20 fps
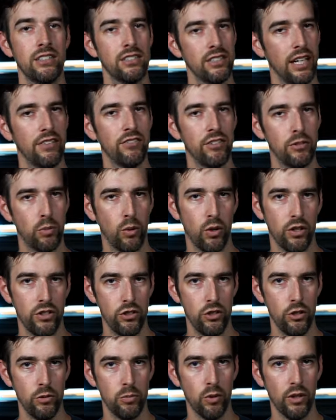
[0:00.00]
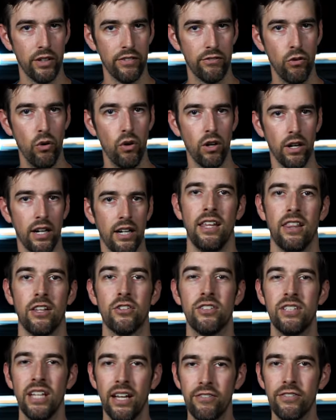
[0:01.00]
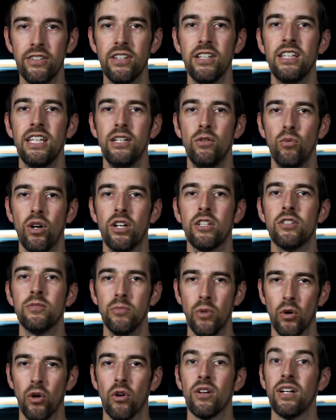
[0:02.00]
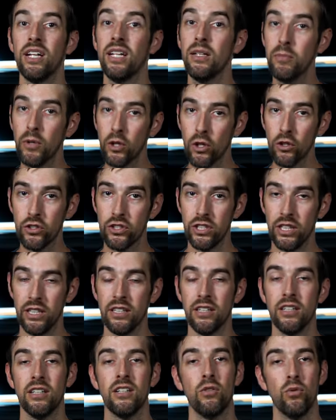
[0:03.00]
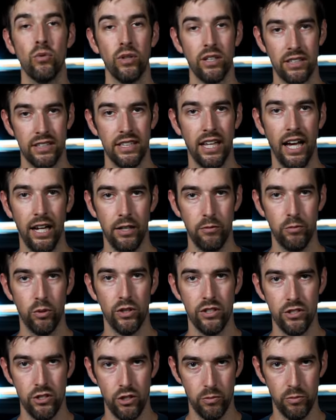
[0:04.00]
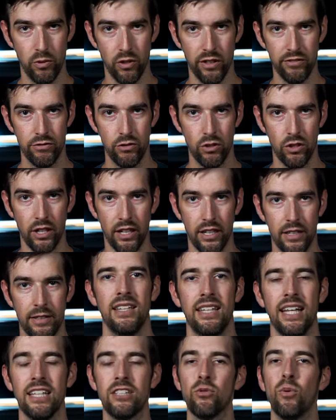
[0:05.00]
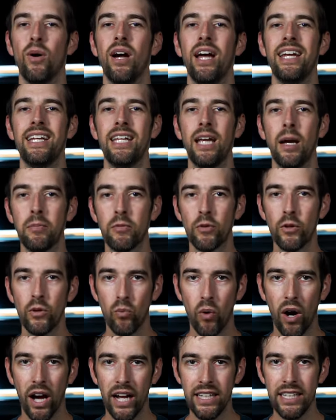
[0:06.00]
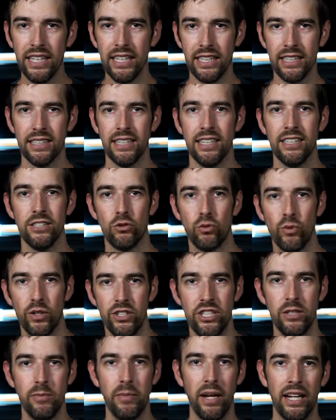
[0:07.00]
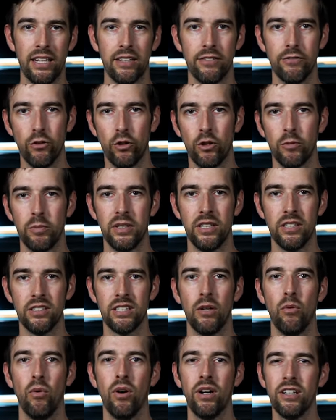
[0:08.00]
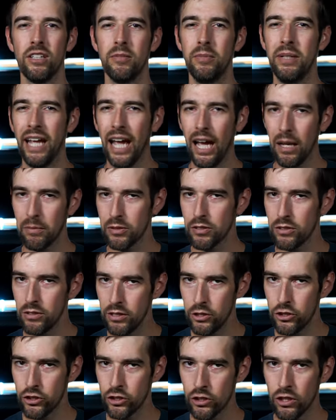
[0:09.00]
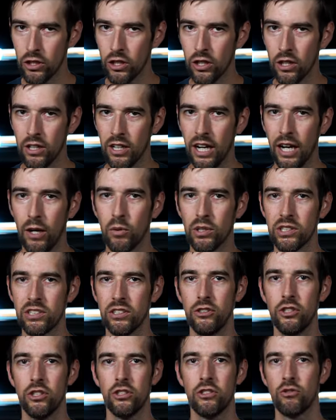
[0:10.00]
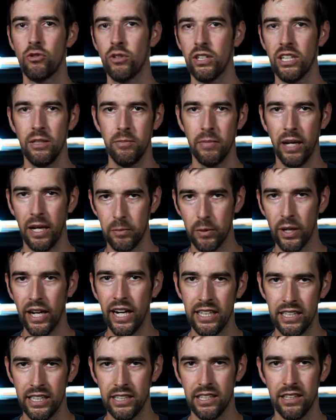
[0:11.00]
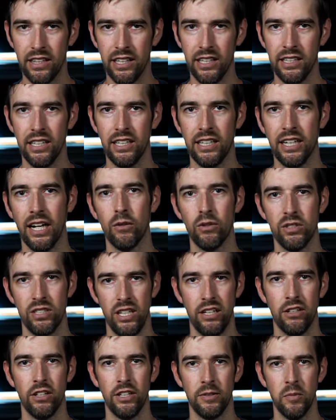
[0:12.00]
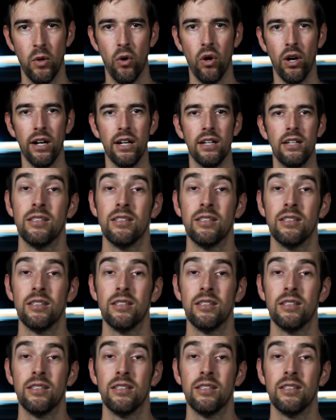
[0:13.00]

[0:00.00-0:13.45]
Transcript: 7.2.4. There definitely was more immersion with 9.2.4. That's why I kept rewinding and switching back and forth because I wanted to be absolutely sure I wasn't just tricking my brain into thinking I was hearing more.